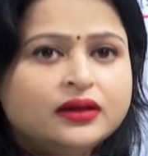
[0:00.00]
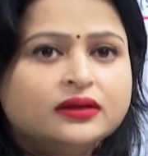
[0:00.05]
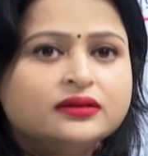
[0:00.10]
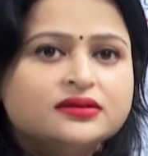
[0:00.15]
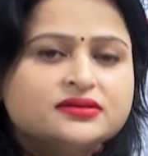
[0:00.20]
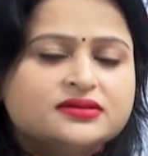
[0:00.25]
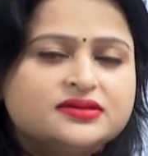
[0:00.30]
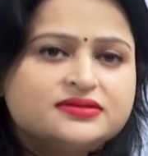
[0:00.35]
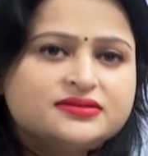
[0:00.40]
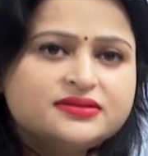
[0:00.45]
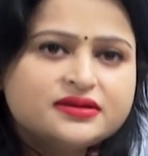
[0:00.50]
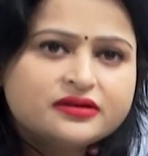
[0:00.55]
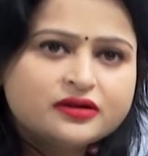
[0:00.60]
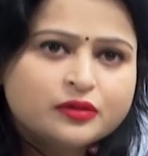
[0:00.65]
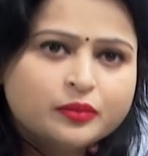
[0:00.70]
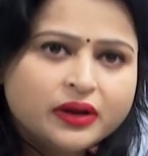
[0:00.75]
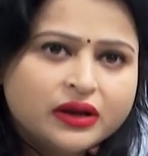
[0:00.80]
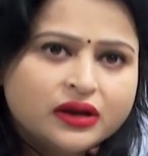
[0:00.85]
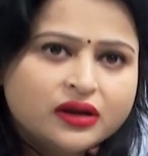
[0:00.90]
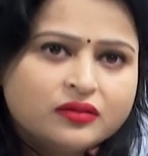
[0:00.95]
This is the
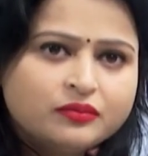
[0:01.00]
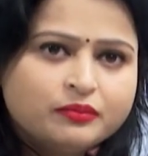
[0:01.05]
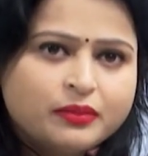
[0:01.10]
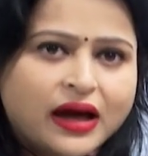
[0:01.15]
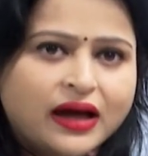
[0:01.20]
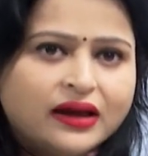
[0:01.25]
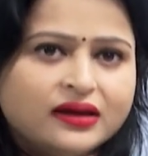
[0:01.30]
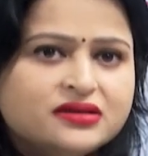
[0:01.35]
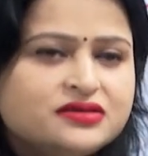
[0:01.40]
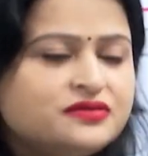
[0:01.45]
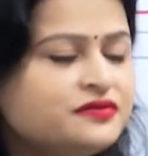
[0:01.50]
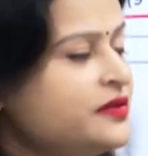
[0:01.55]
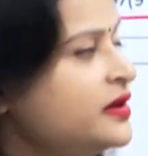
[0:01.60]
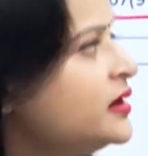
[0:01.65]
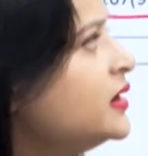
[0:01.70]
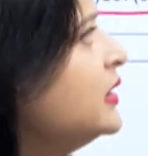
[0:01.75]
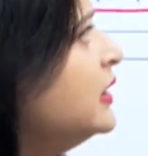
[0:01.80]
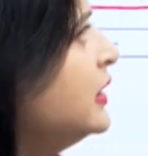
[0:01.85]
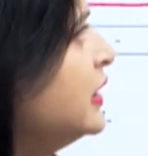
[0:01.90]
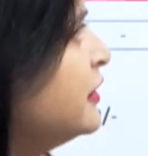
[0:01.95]
remaining balance we
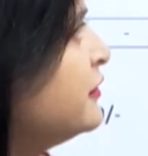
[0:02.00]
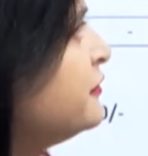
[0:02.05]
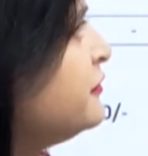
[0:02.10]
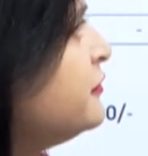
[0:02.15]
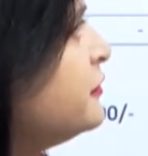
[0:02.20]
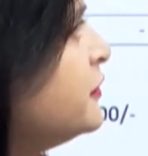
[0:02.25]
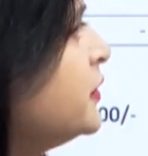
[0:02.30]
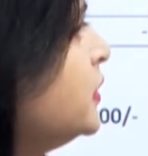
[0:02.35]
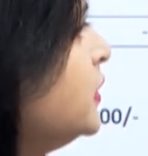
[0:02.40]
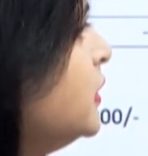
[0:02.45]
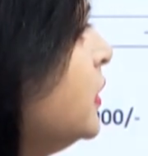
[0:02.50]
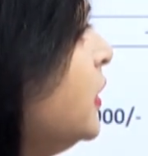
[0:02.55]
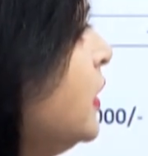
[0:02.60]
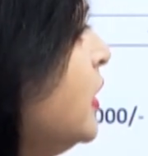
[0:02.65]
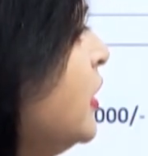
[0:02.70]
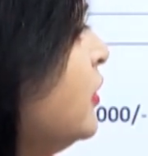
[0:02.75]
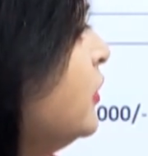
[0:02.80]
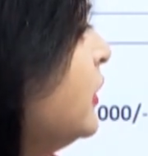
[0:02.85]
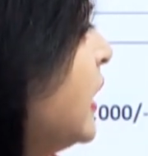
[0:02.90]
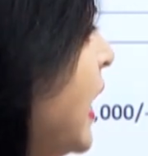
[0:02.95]
are left with
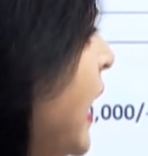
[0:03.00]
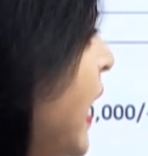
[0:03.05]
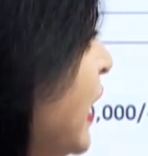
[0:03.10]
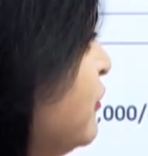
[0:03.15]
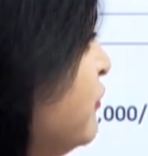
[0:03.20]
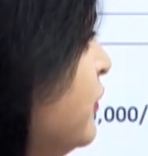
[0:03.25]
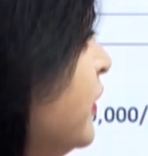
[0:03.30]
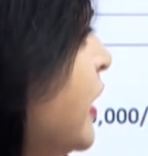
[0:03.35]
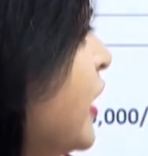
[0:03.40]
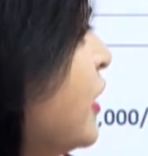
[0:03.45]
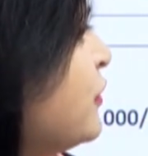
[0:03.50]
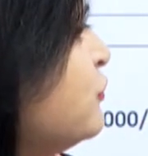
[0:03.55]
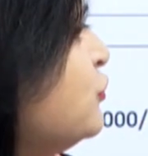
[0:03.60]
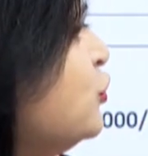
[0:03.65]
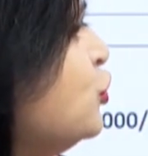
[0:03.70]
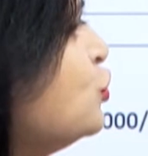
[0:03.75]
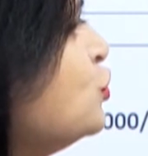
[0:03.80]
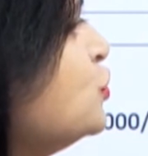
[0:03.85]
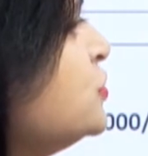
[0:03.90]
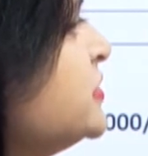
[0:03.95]
and we have
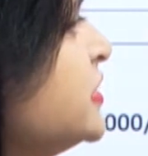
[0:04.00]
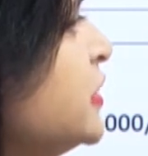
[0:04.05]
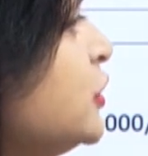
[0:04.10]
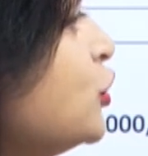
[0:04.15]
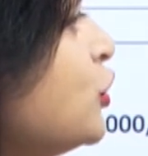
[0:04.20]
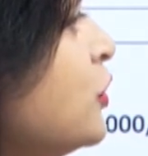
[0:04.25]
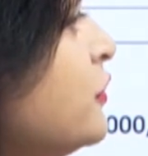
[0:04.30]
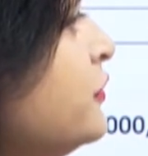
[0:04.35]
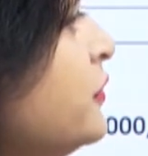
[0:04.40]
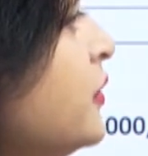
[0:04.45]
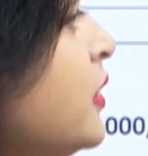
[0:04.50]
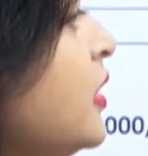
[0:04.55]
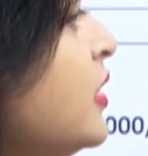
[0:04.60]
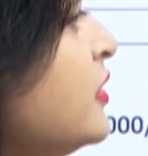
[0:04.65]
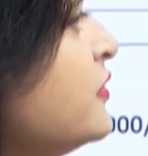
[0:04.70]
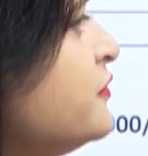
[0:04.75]
two set off.